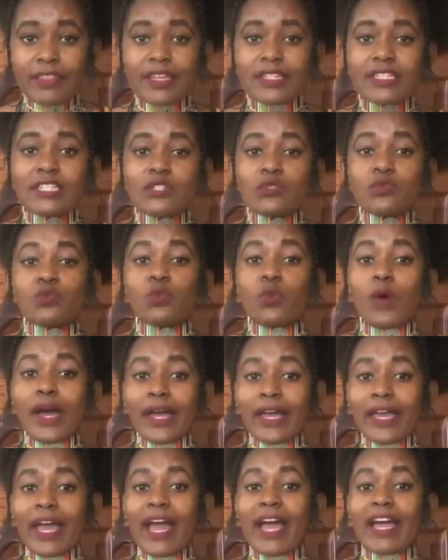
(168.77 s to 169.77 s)
That is
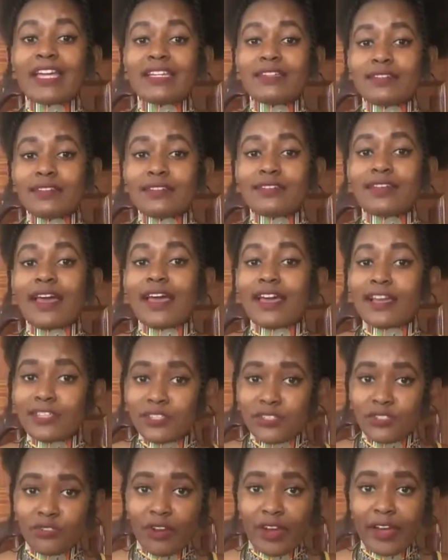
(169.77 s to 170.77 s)
why I need
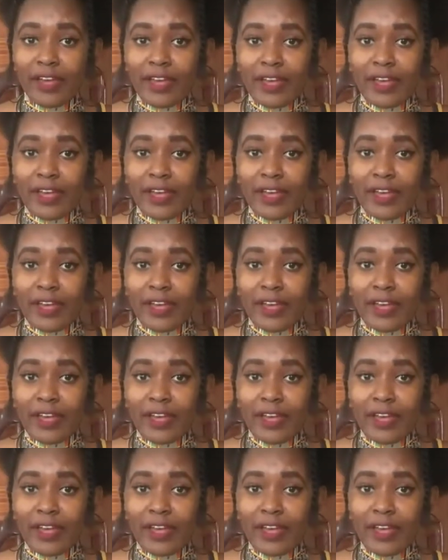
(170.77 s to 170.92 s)
extra